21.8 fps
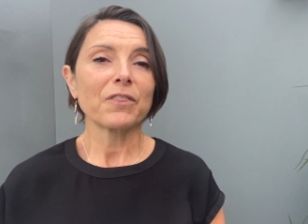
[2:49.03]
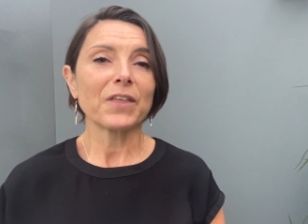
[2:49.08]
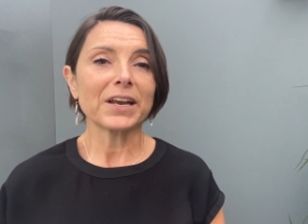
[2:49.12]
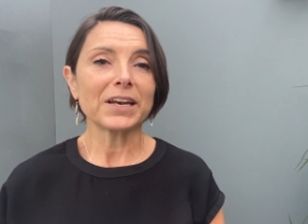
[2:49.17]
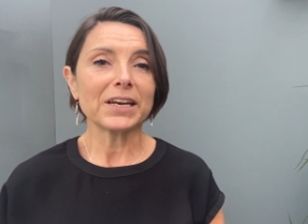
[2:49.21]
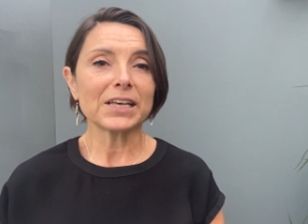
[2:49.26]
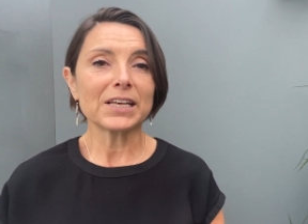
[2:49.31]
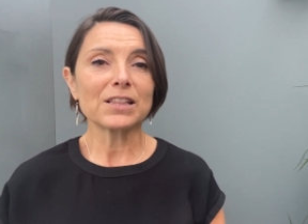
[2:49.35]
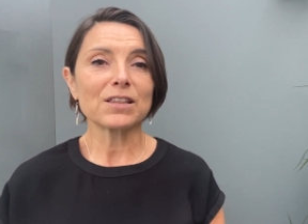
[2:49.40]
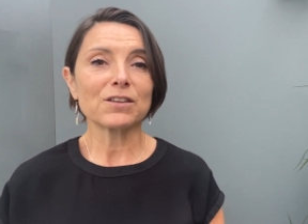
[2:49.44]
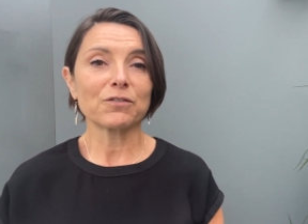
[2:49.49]
They
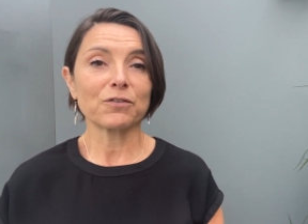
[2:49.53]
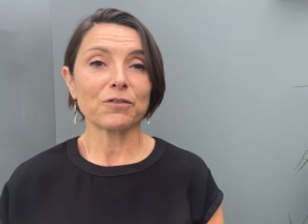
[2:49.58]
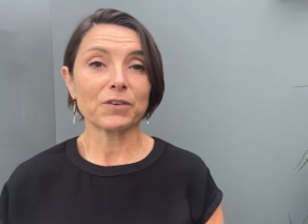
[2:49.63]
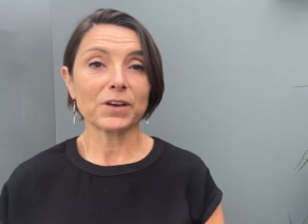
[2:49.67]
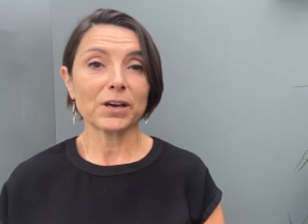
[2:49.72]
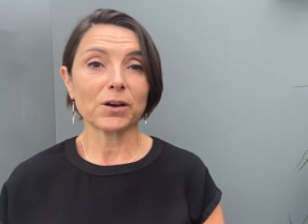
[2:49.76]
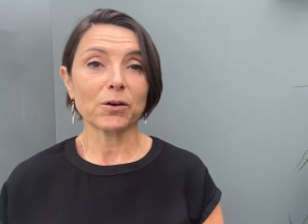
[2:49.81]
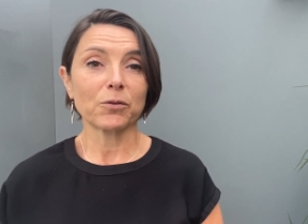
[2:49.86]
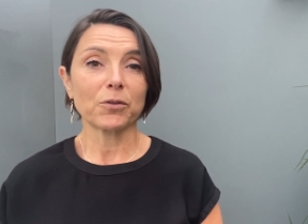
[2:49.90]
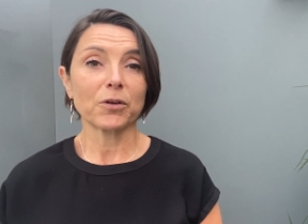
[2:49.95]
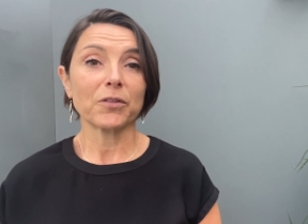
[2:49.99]
need to
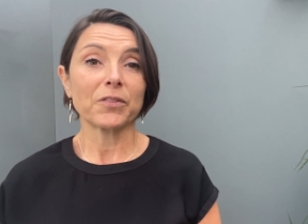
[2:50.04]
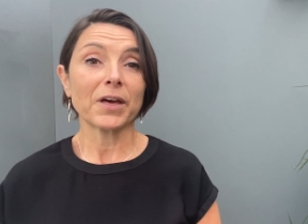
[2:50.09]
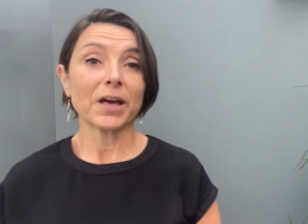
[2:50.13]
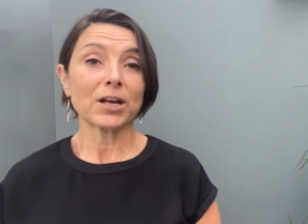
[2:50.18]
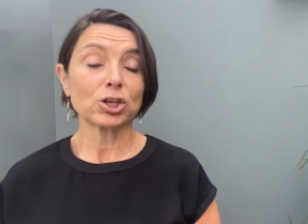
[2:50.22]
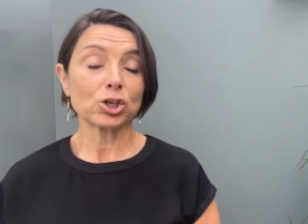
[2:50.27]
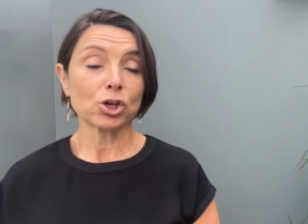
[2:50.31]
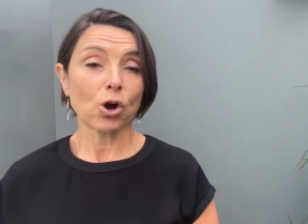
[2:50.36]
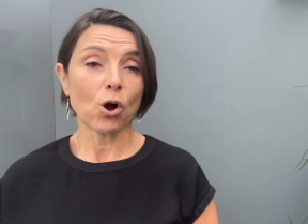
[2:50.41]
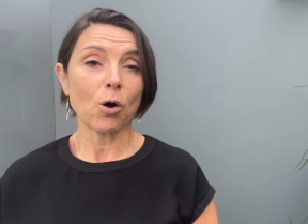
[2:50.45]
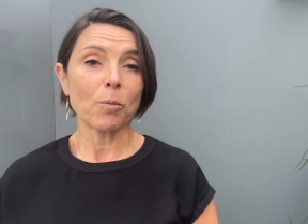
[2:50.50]
feel that their
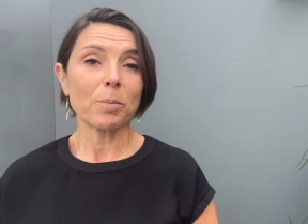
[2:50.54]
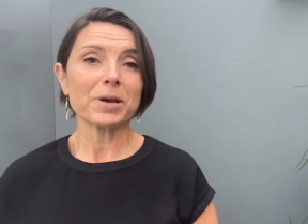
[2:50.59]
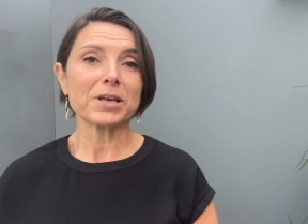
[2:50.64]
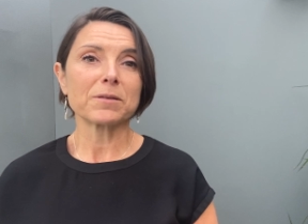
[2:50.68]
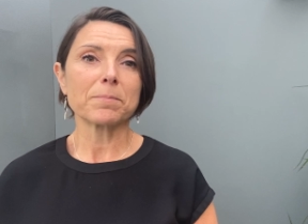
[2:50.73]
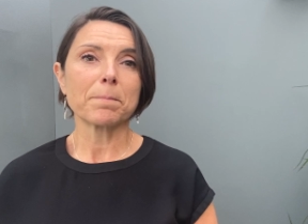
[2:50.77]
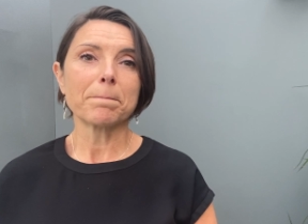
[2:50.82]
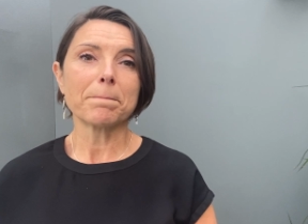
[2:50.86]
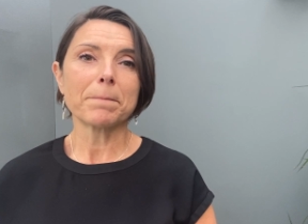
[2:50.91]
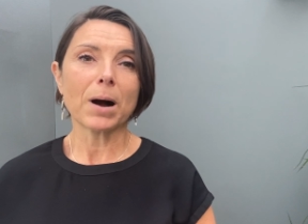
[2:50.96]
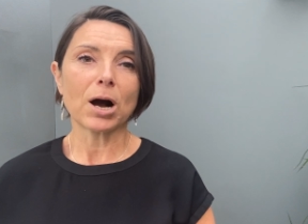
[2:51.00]
job is
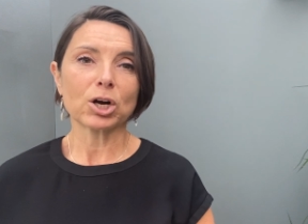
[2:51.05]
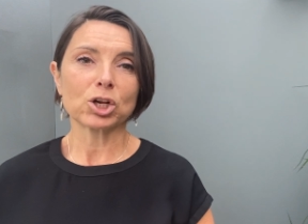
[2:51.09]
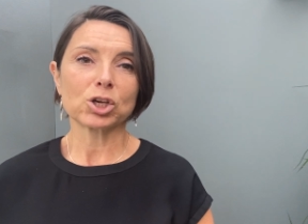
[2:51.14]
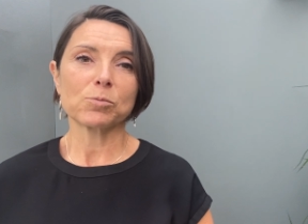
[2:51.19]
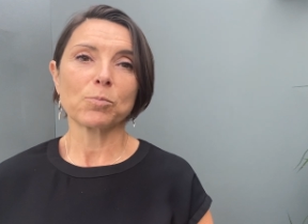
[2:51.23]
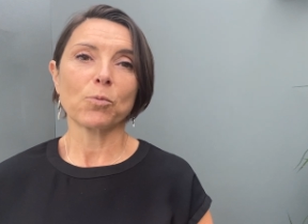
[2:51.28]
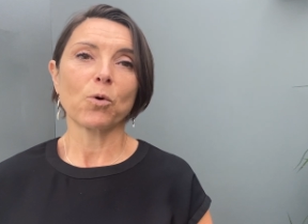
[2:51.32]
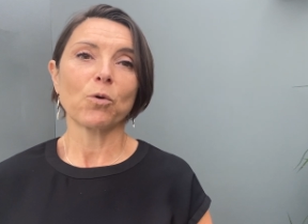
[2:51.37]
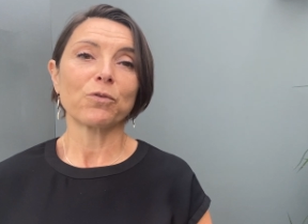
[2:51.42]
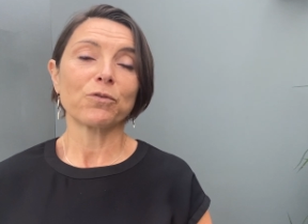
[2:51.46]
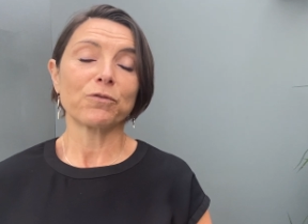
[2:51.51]
much
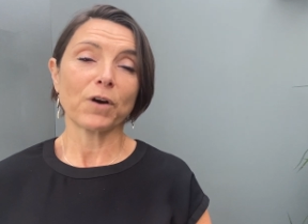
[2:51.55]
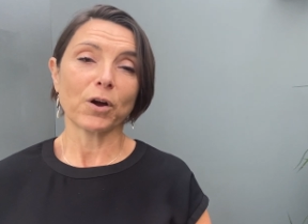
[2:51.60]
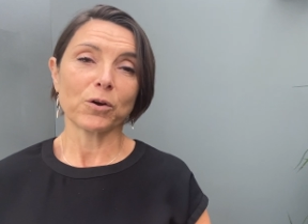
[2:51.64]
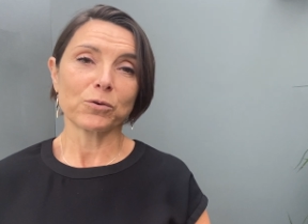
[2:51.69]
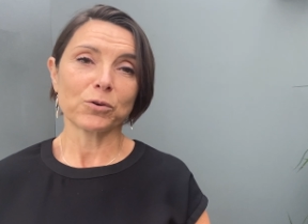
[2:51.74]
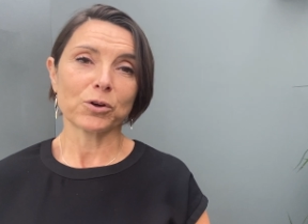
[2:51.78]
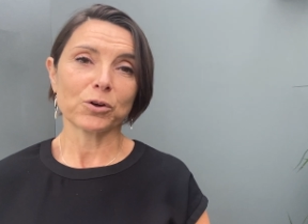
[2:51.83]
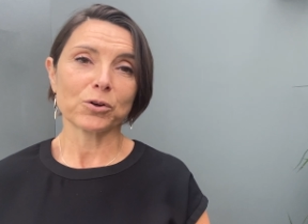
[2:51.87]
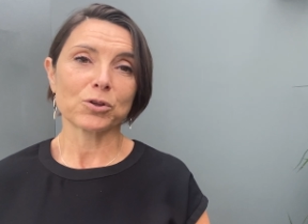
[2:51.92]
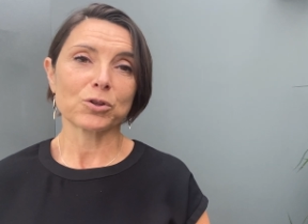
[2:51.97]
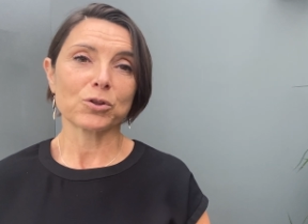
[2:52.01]
more
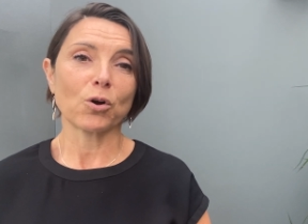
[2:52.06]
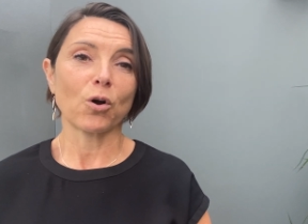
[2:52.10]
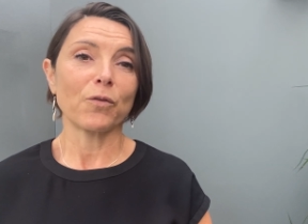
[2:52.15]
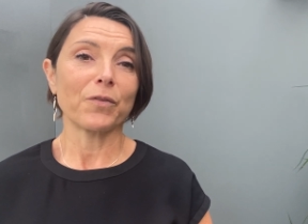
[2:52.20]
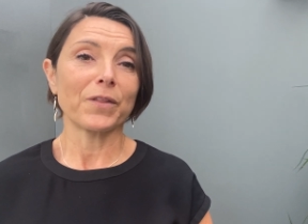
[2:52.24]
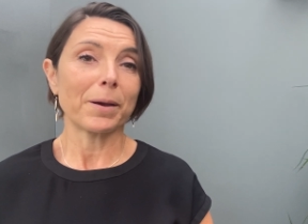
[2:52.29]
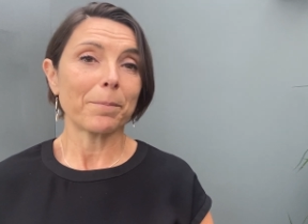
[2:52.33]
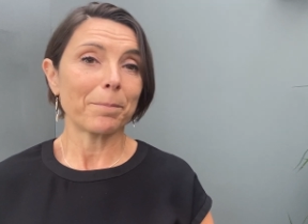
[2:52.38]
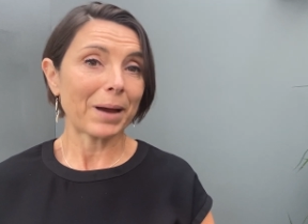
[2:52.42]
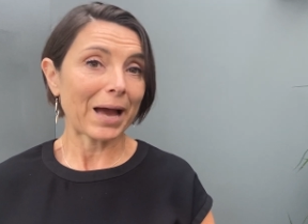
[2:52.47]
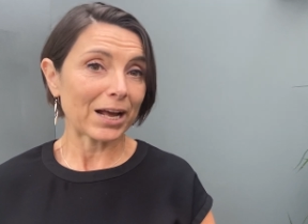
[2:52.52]
focused on
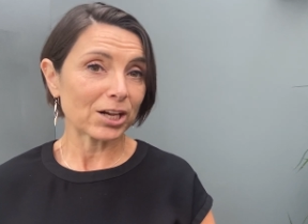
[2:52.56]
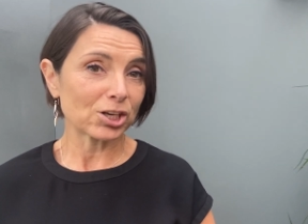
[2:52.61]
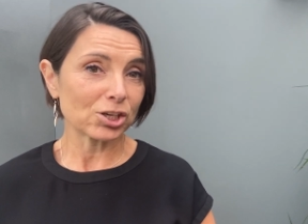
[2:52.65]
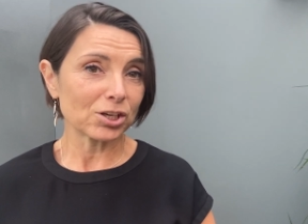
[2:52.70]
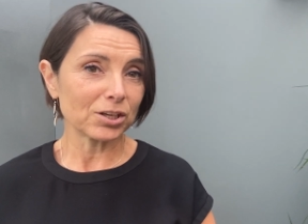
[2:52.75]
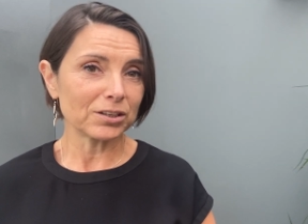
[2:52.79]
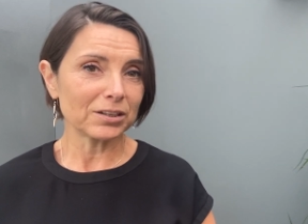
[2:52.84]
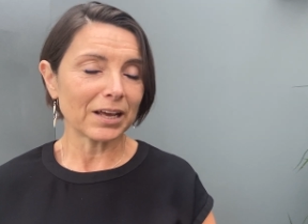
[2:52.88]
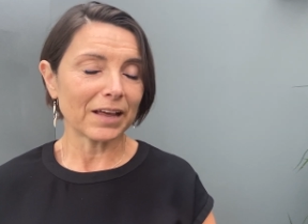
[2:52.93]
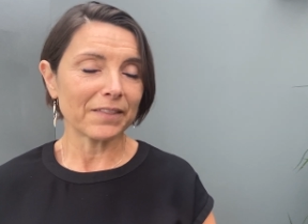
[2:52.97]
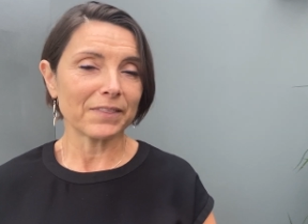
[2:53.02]
their
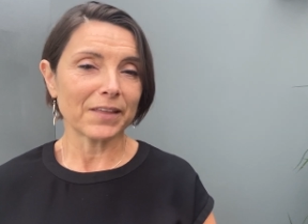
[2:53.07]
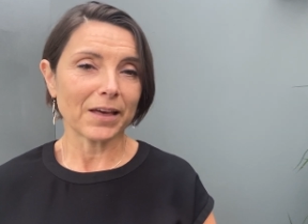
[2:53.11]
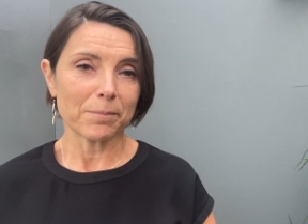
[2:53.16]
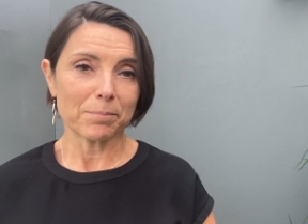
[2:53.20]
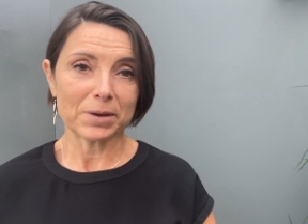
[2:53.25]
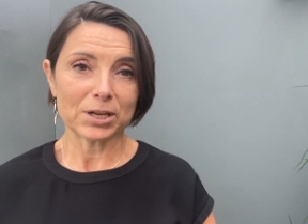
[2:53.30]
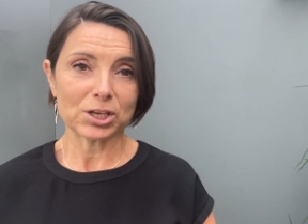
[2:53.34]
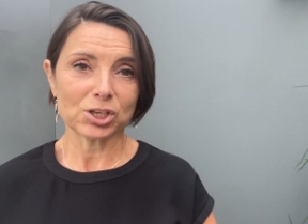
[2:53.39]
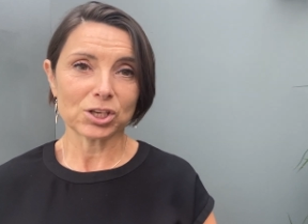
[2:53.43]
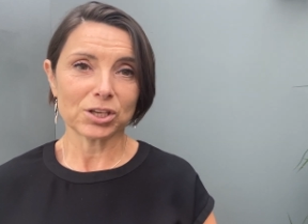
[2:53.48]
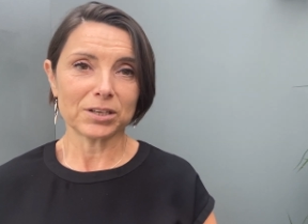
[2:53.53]
passion and their
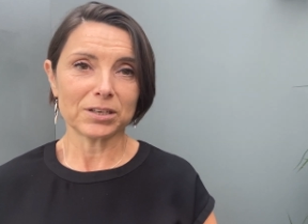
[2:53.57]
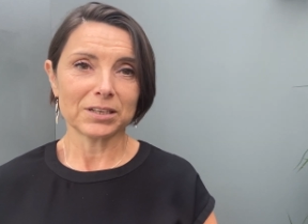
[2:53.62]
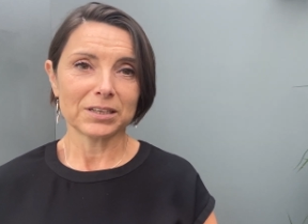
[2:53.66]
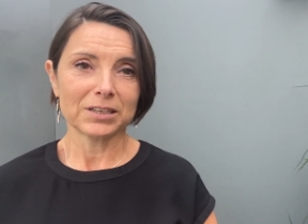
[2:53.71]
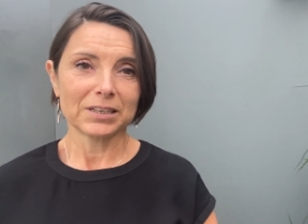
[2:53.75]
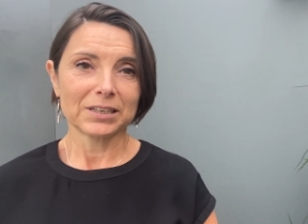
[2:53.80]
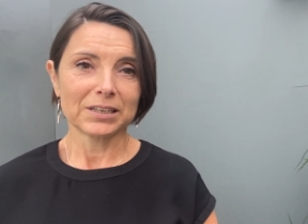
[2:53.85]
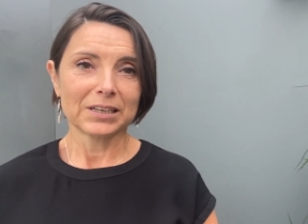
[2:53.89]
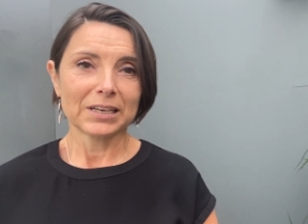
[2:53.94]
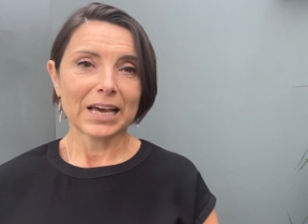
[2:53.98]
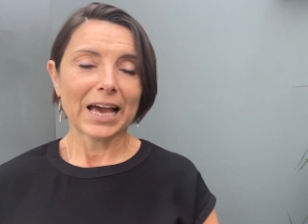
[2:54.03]
mission.
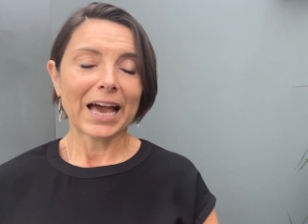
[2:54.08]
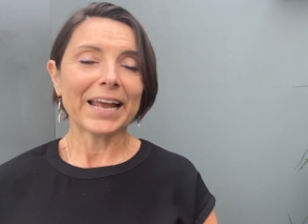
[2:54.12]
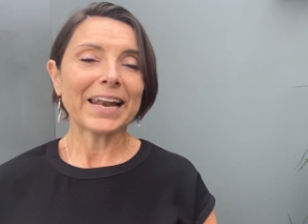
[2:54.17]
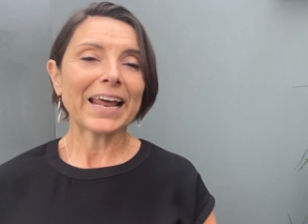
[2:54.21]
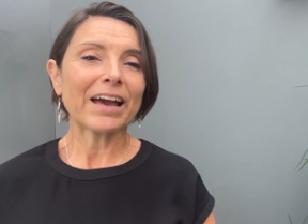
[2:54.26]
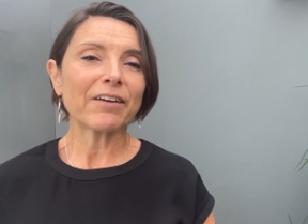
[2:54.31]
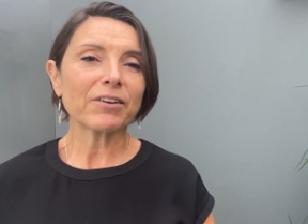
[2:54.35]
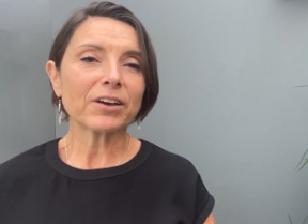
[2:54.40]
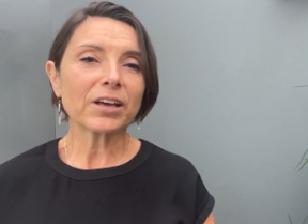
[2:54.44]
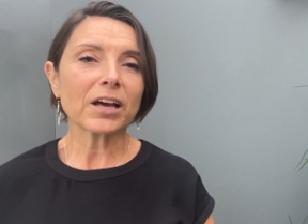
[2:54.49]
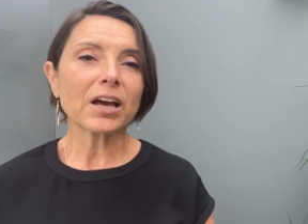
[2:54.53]
And
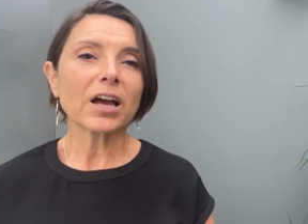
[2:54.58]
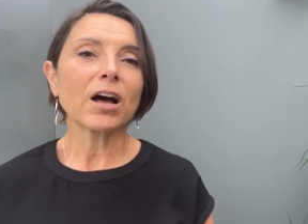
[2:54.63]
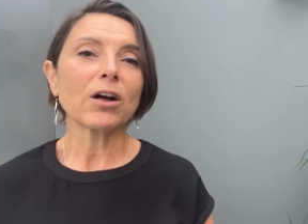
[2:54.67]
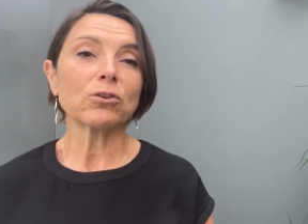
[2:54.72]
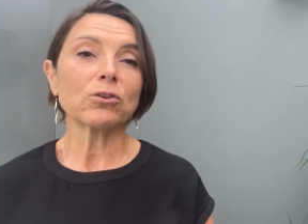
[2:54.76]
having a